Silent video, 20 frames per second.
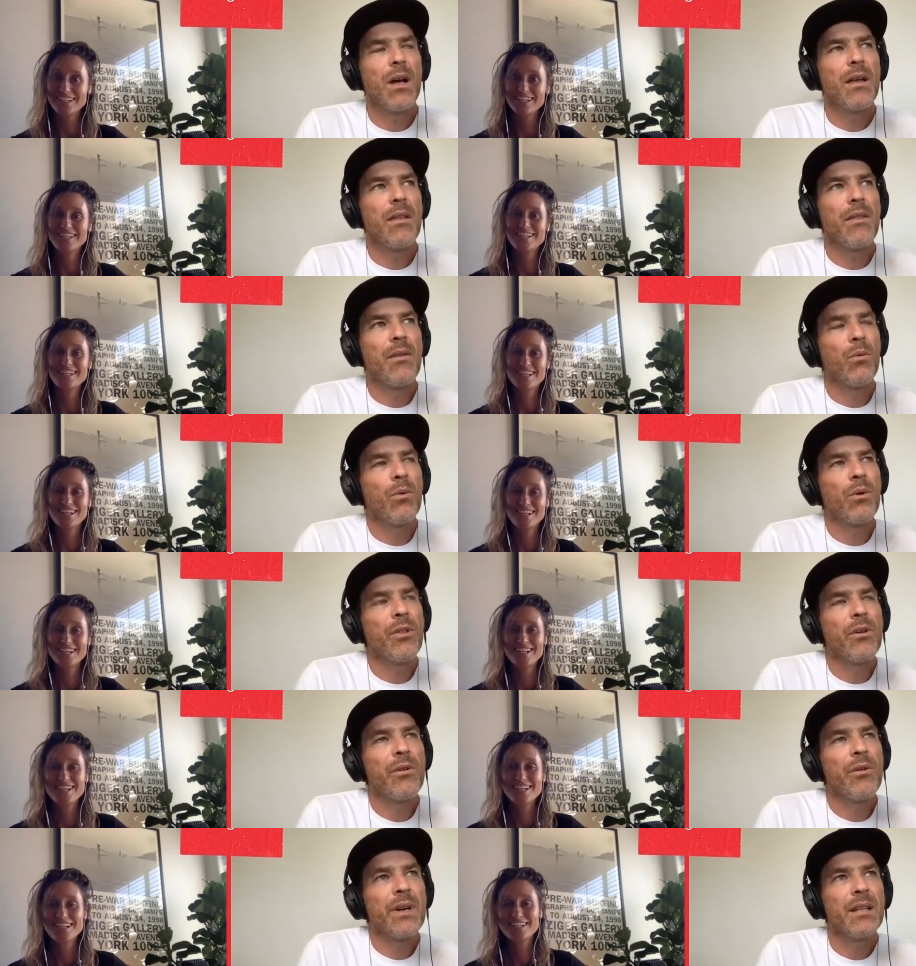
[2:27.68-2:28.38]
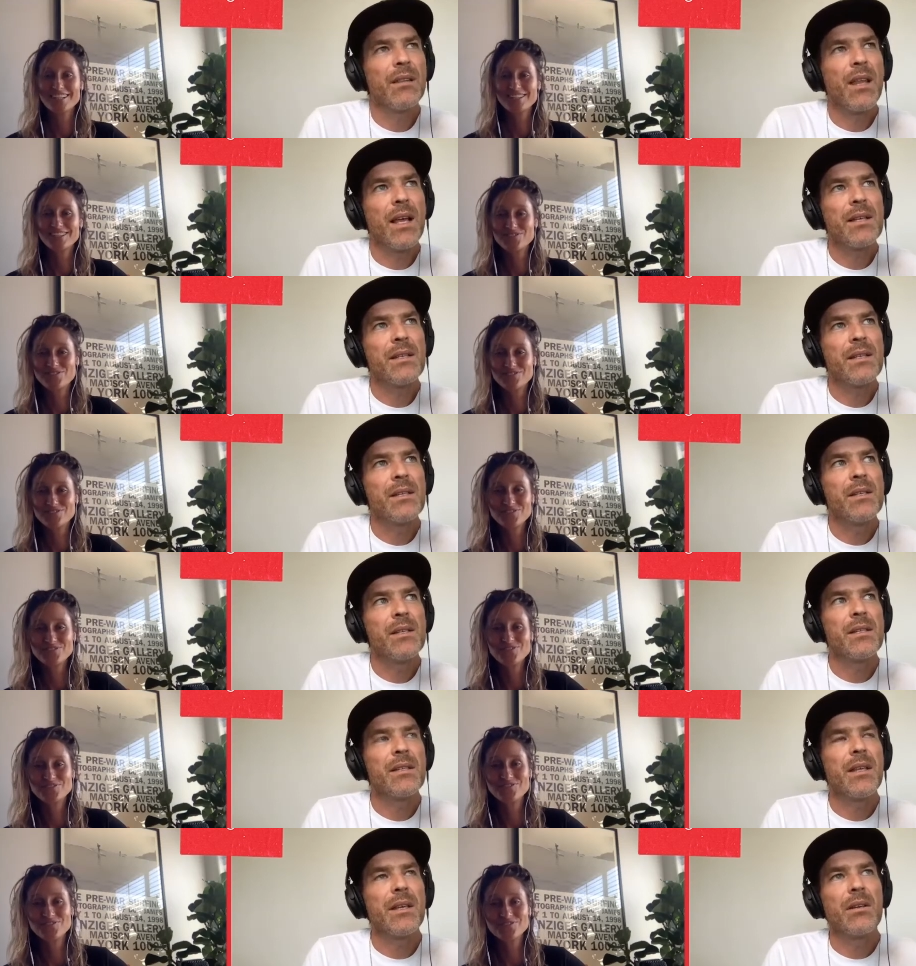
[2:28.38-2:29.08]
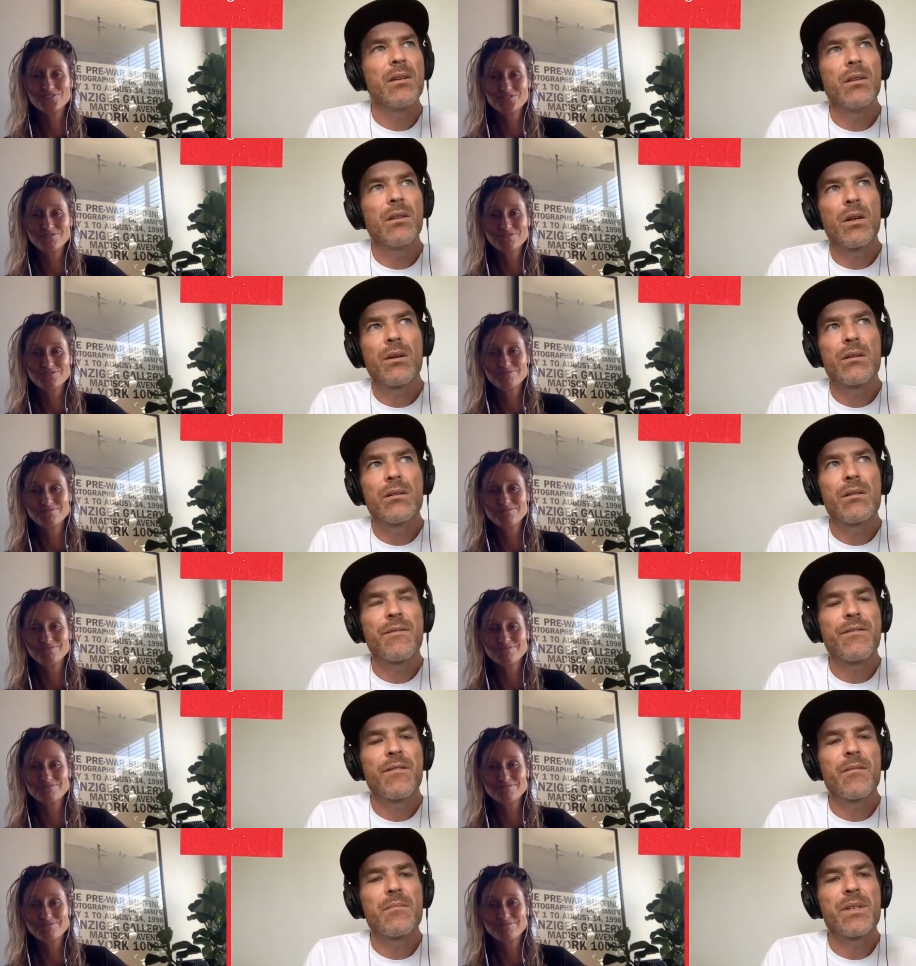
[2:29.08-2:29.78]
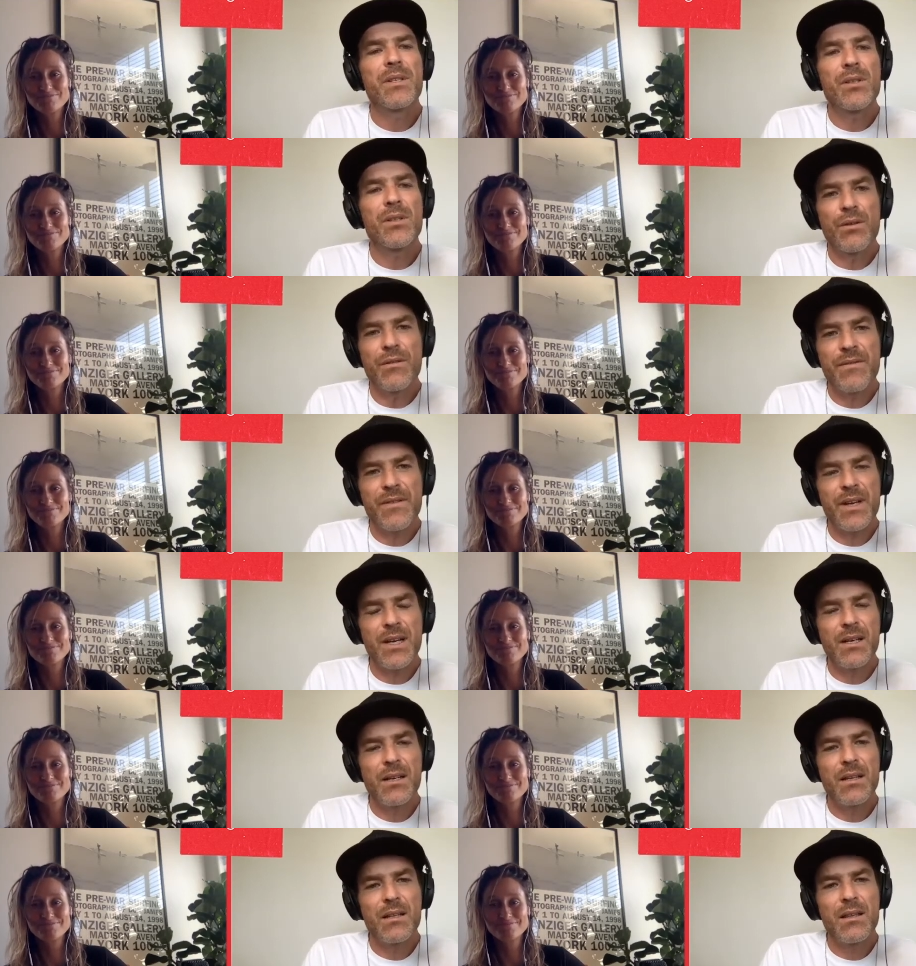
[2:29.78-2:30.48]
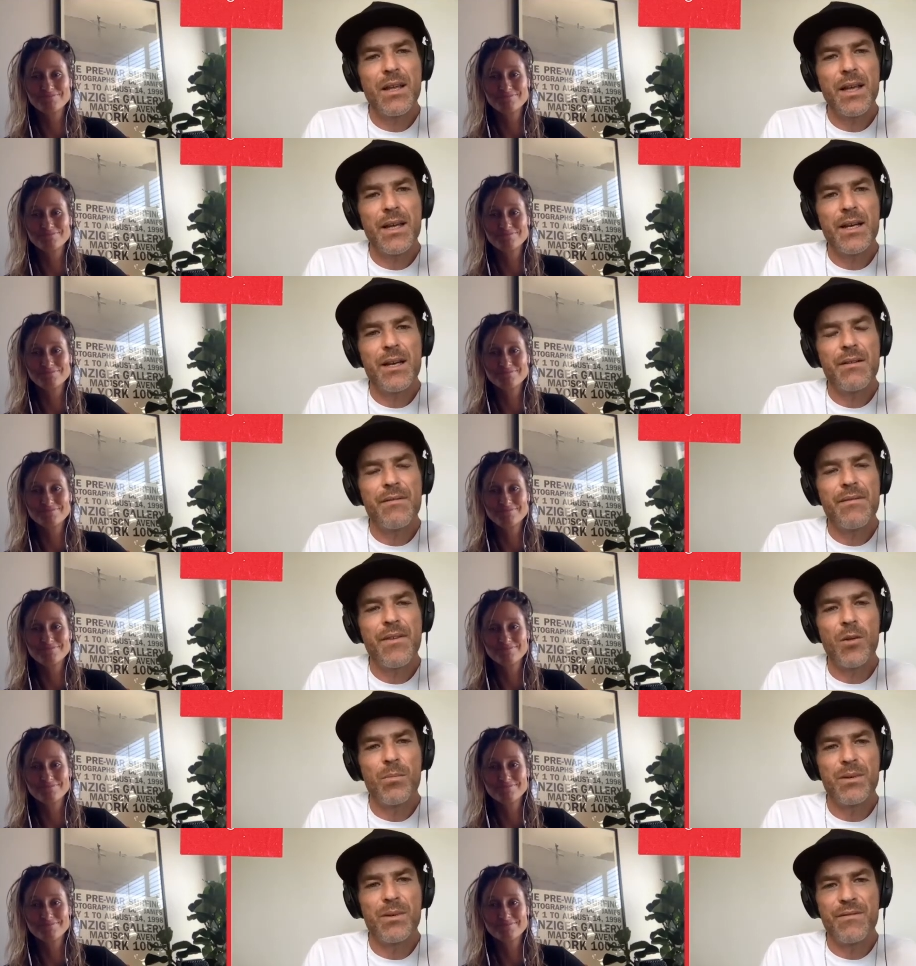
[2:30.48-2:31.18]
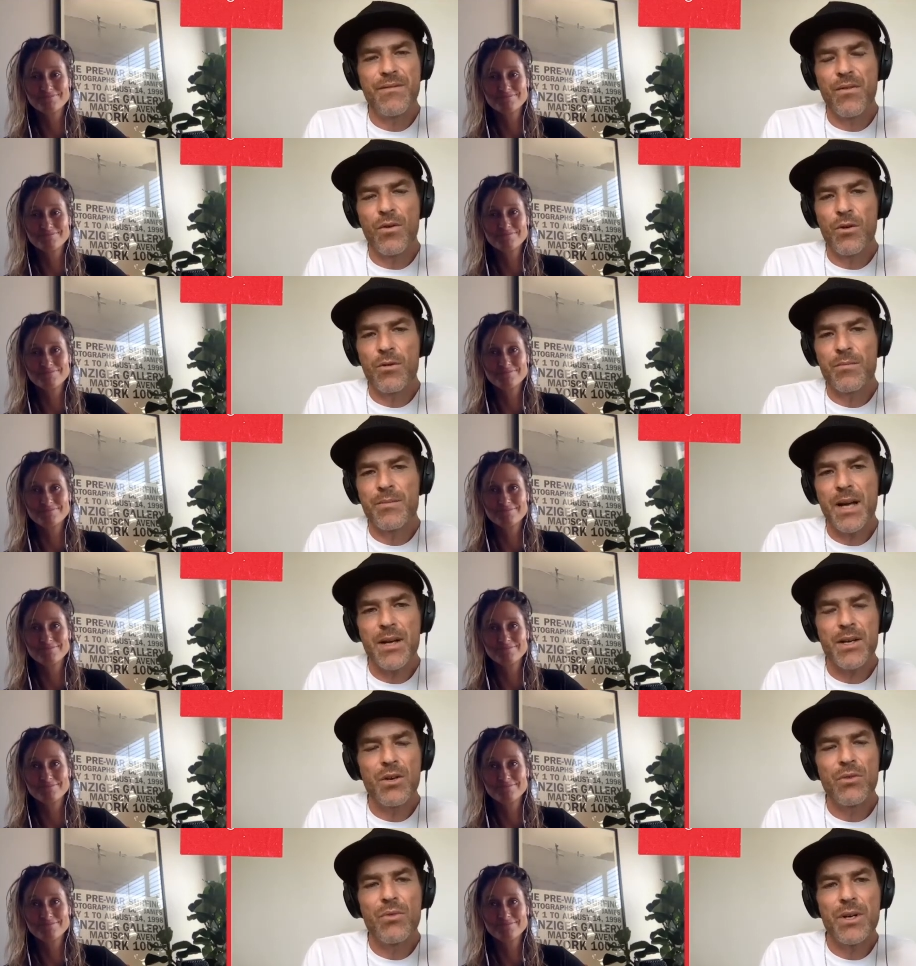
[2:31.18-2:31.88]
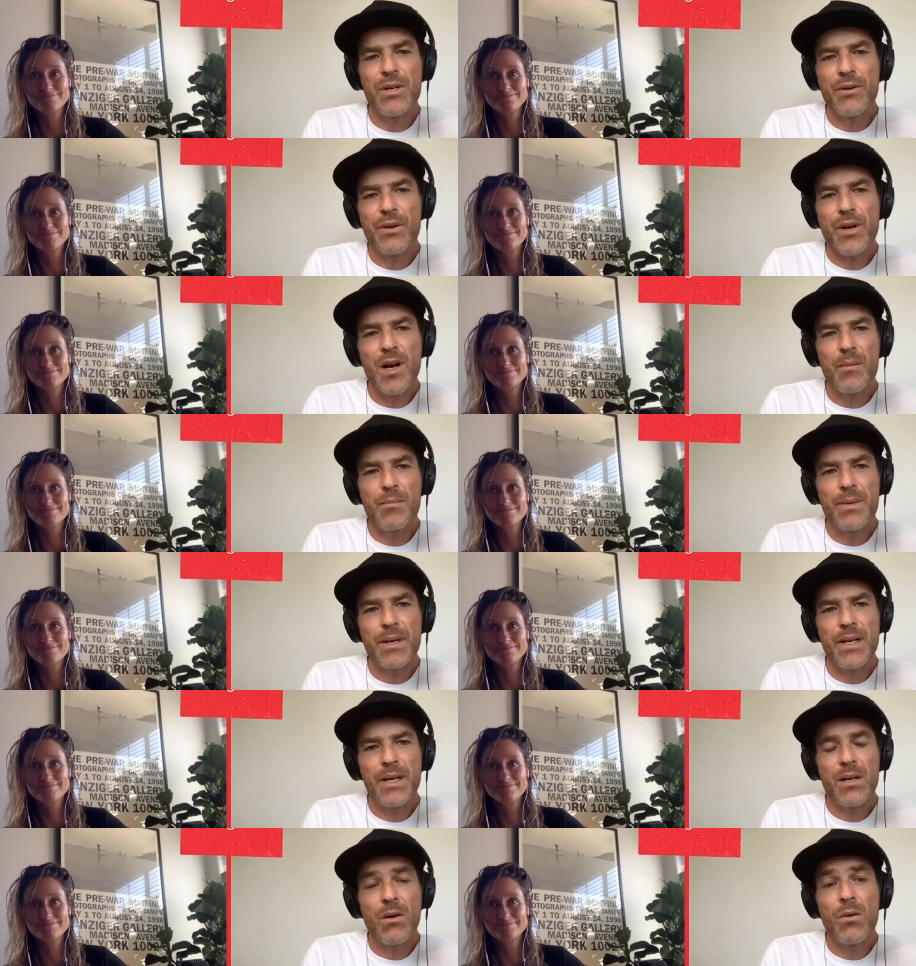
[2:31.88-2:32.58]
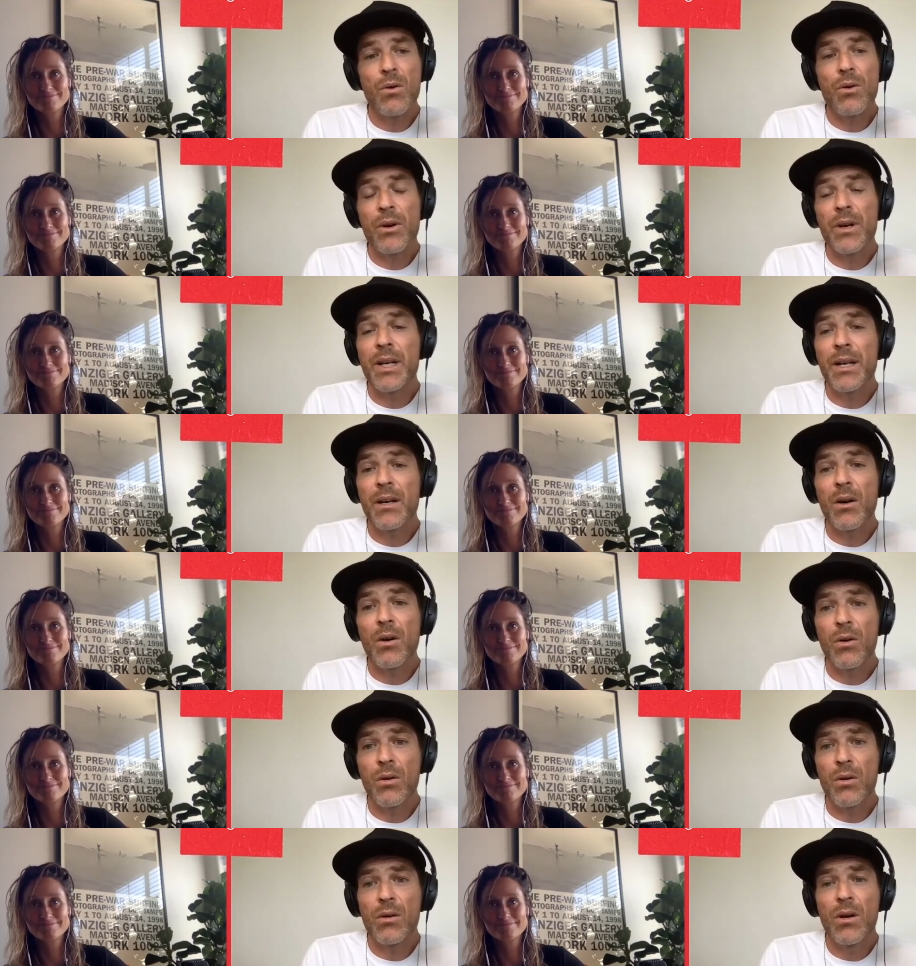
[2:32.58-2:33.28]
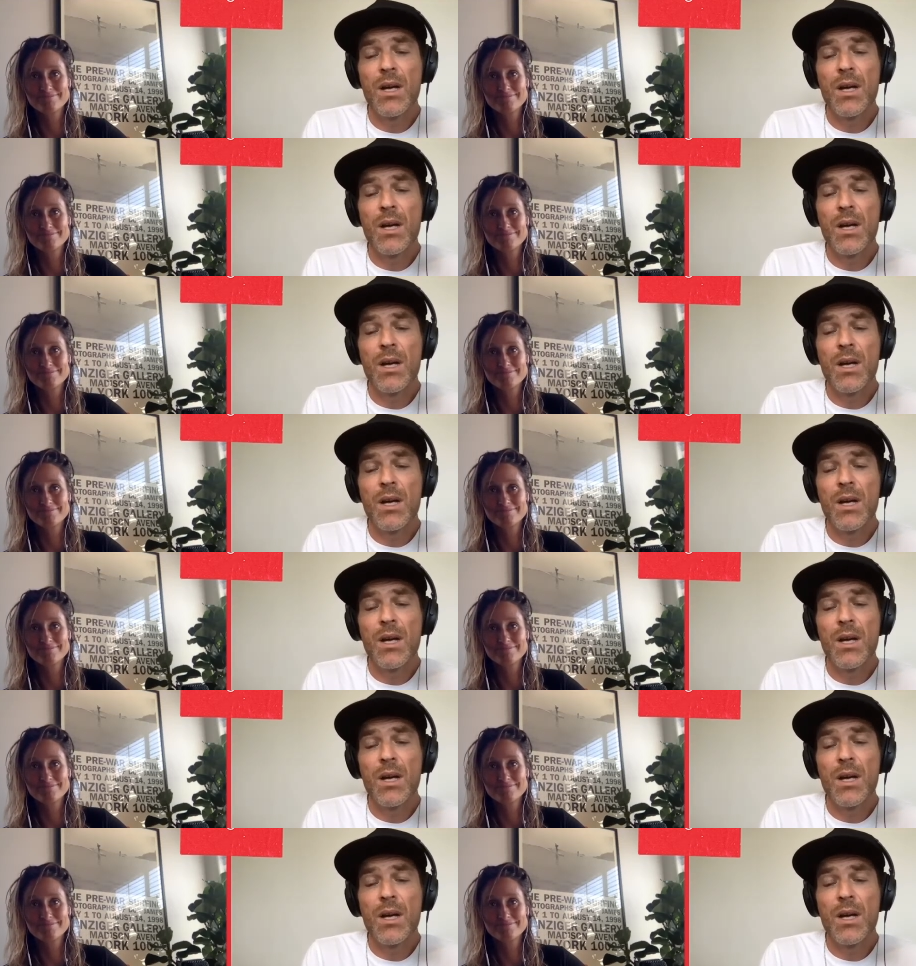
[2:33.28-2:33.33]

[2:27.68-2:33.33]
Speaker 1: Were there any lessons that you learned from surfing that have helped informed how you run your company, or